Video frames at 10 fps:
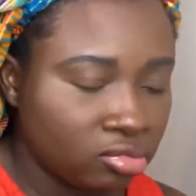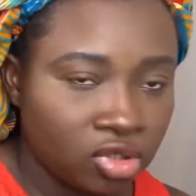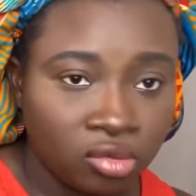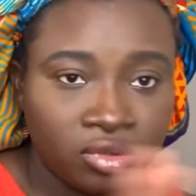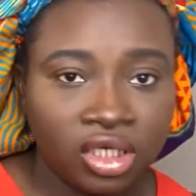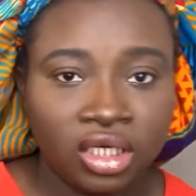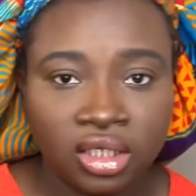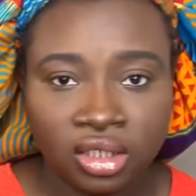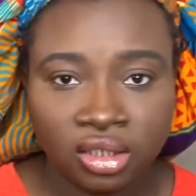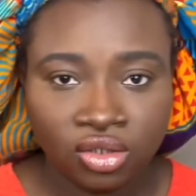
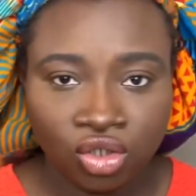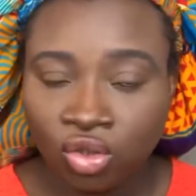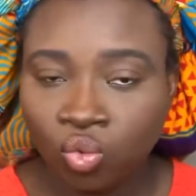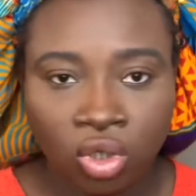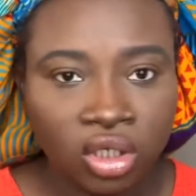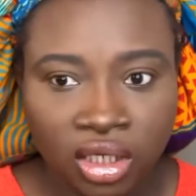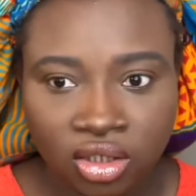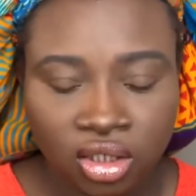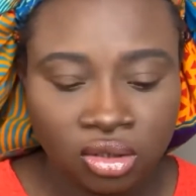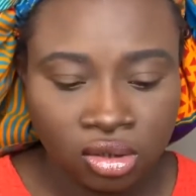complicated, it's just one
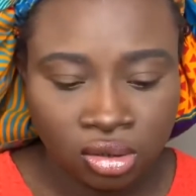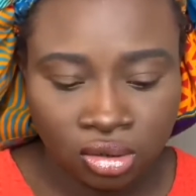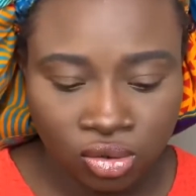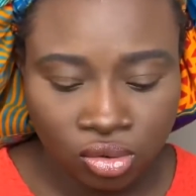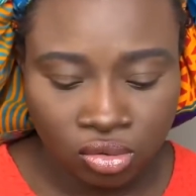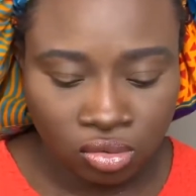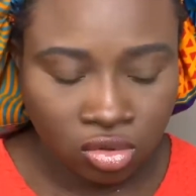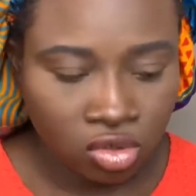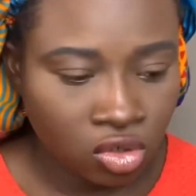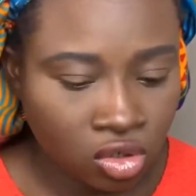eyeshadow, so
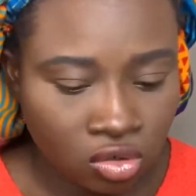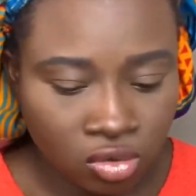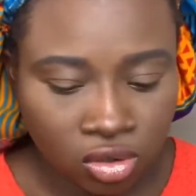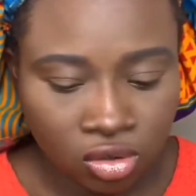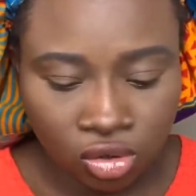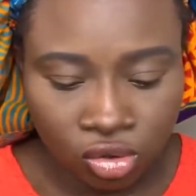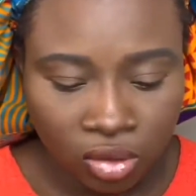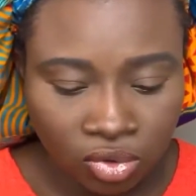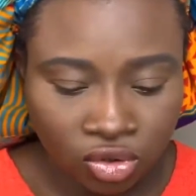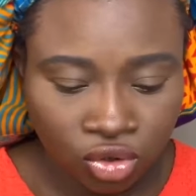we're good. So I
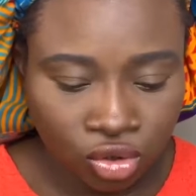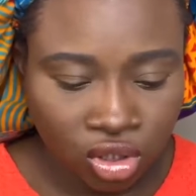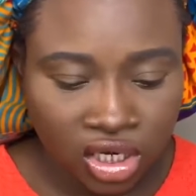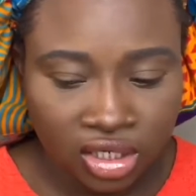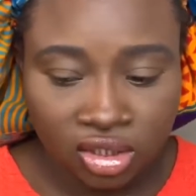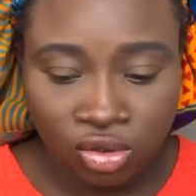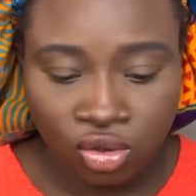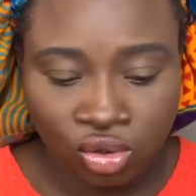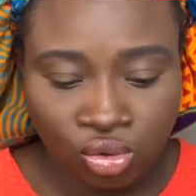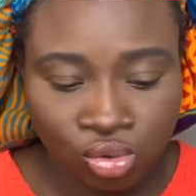want to show you guys the
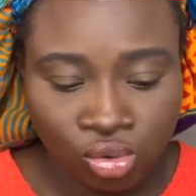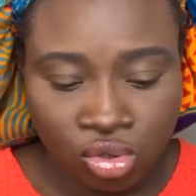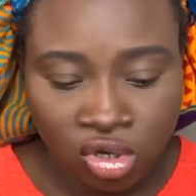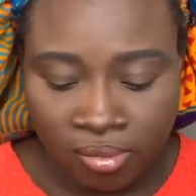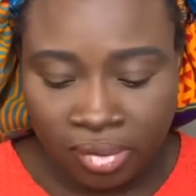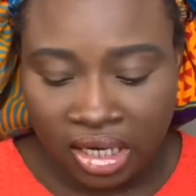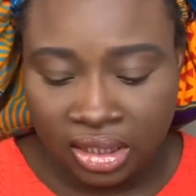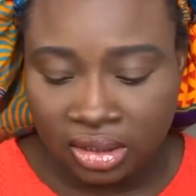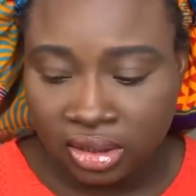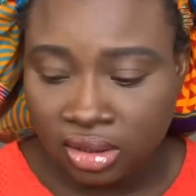two
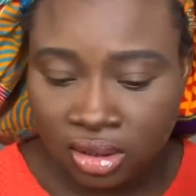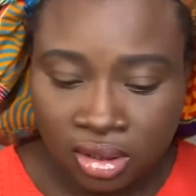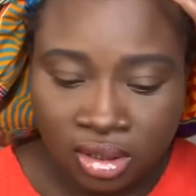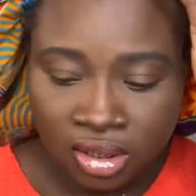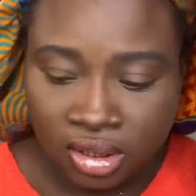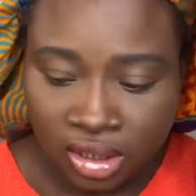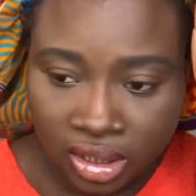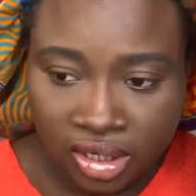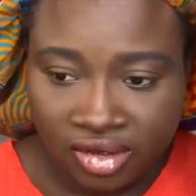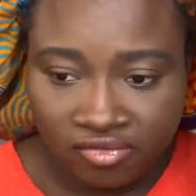palettes that I
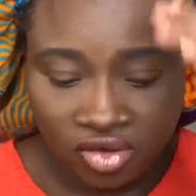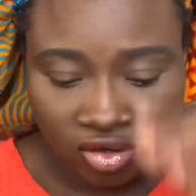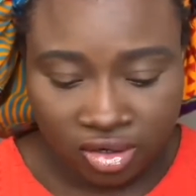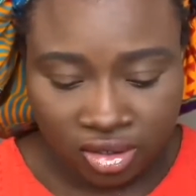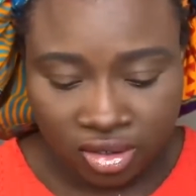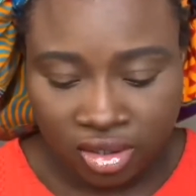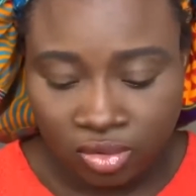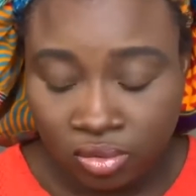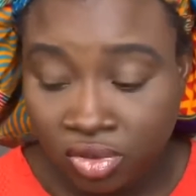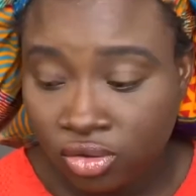have here that
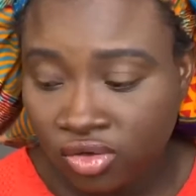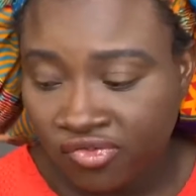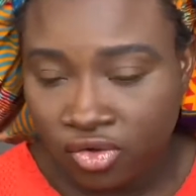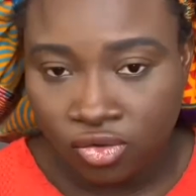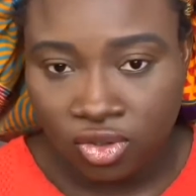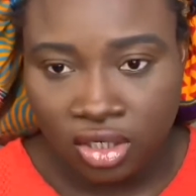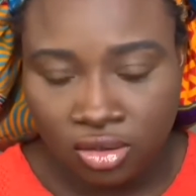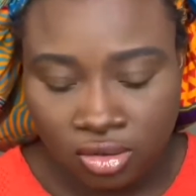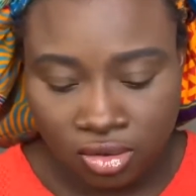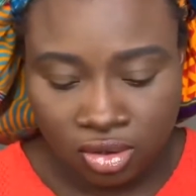will be good for those kind
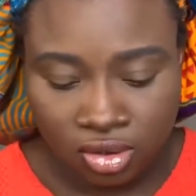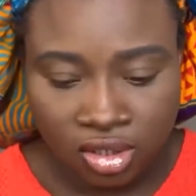of looks.